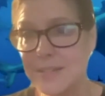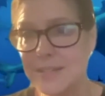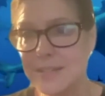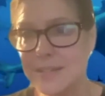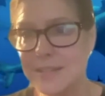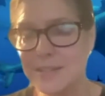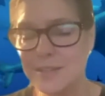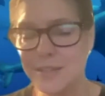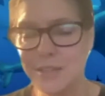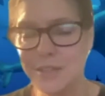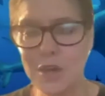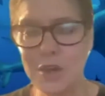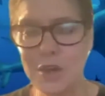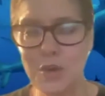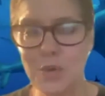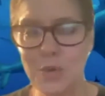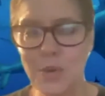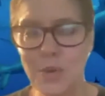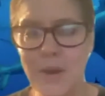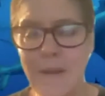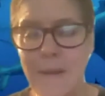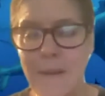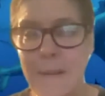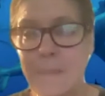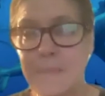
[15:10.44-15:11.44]

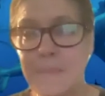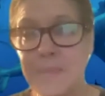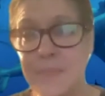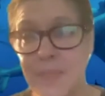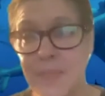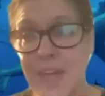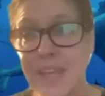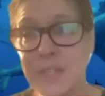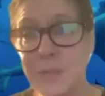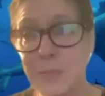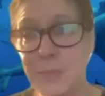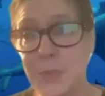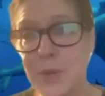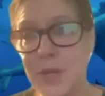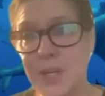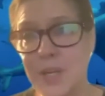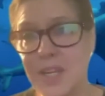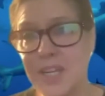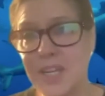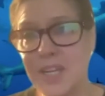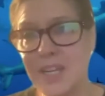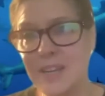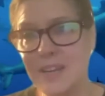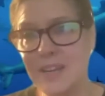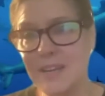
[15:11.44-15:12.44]
So that's
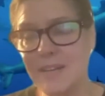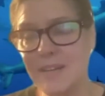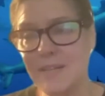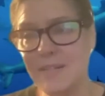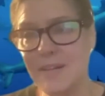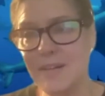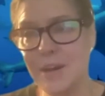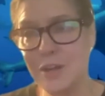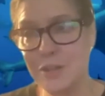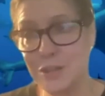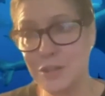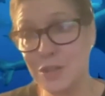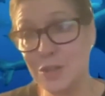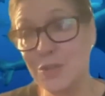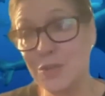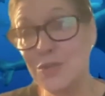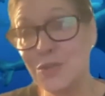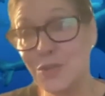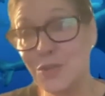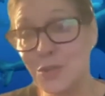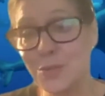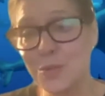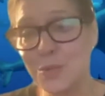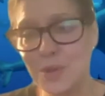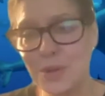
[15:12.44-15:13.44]
pretty
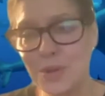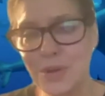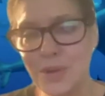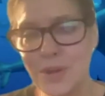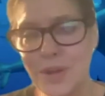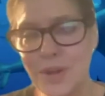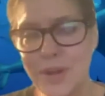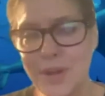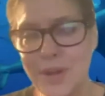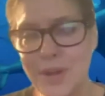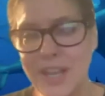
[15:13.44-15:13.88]
unusual.